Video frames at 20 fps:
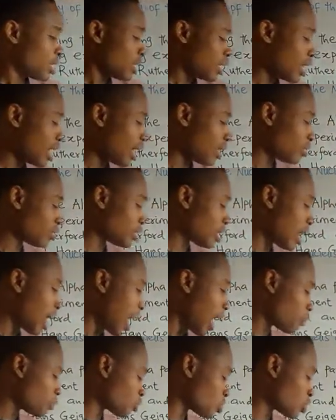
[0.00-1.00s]
Now,
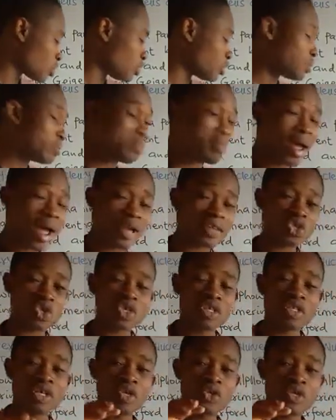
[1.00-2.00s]
the absolute
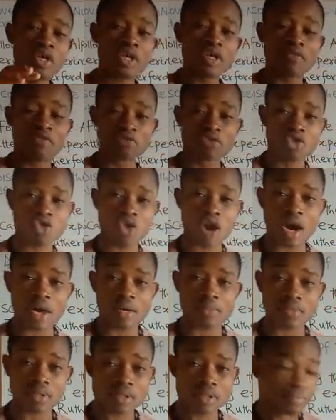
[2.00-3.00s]
mass in the unit of
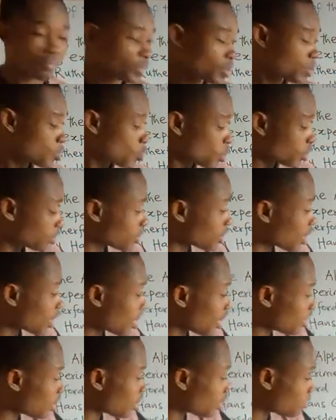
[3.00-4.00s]
grams once
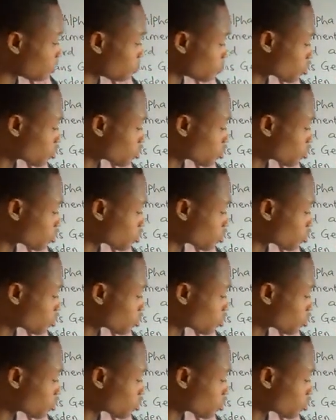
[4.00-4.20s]
again,